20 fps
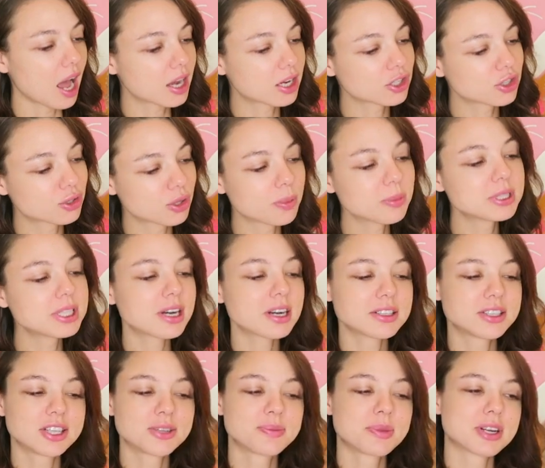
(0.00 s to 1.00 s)
So what,
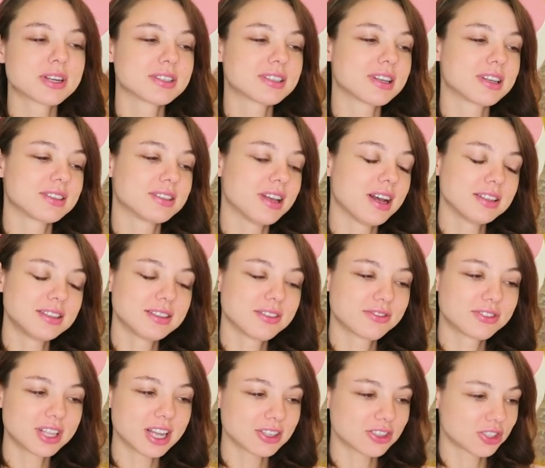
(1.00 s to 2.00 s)
Ginger? Would you like to
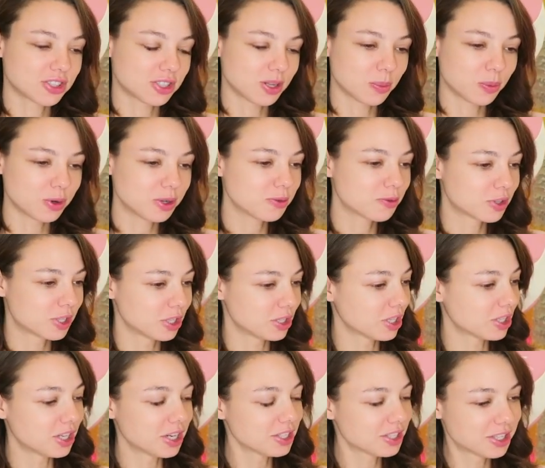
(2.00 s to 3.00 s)
tell me in
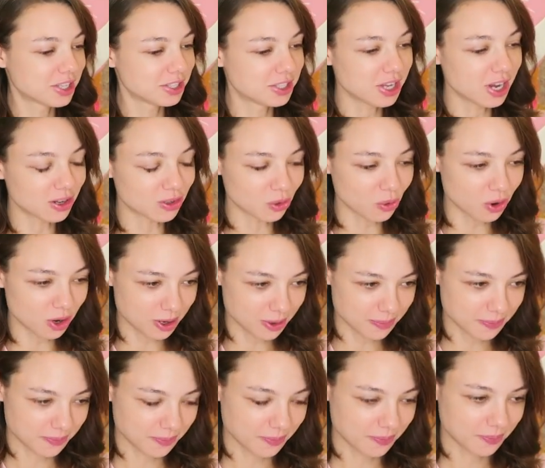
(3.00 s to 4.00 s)
our rare
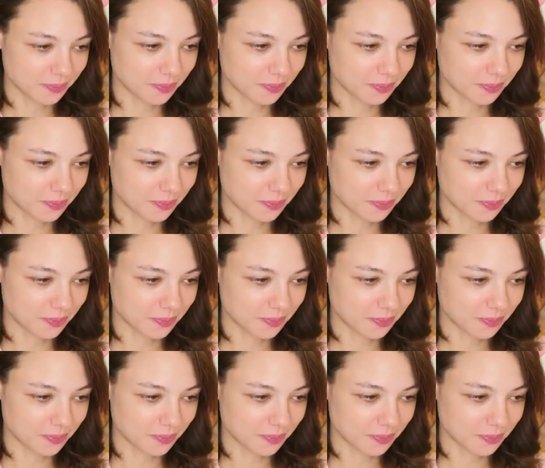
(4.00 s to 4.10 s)
conversation?